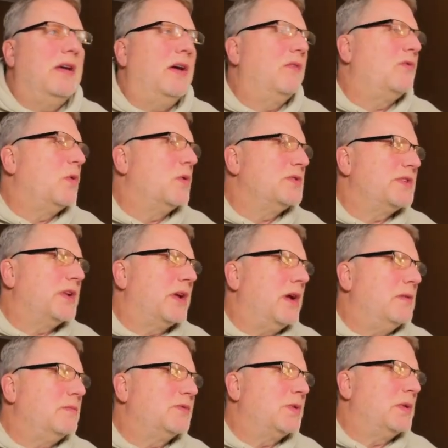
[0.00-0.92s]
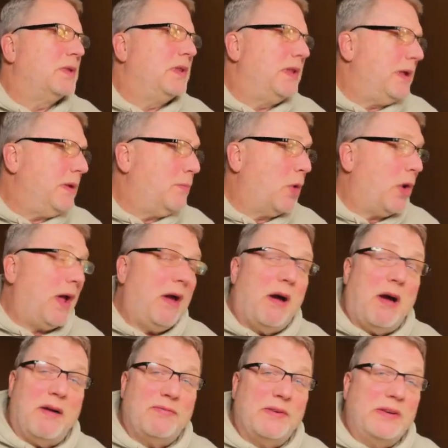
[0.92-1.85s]
of course, it comes with
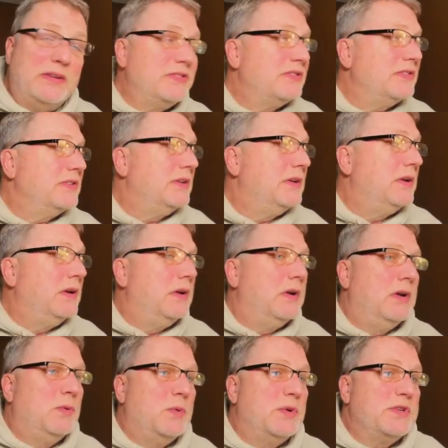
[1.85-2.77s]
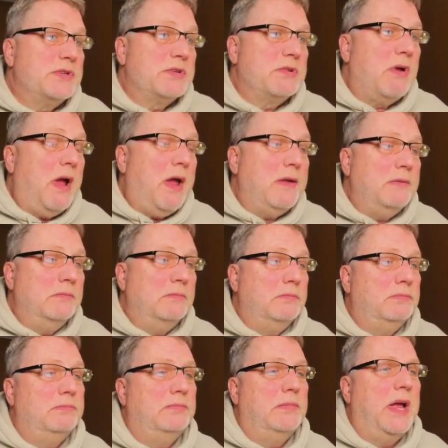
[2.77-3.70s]
LibreOffice, which is great,
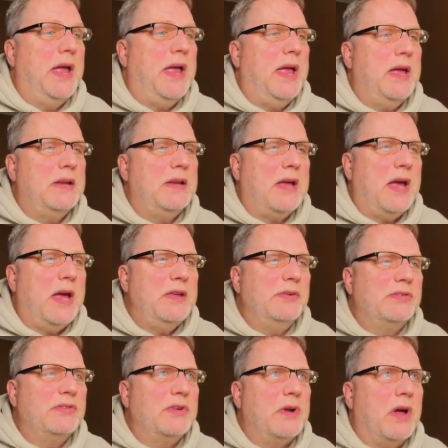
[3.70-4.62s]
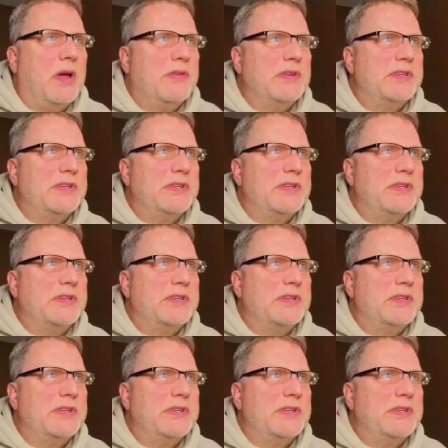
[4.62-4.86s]
and I use it all the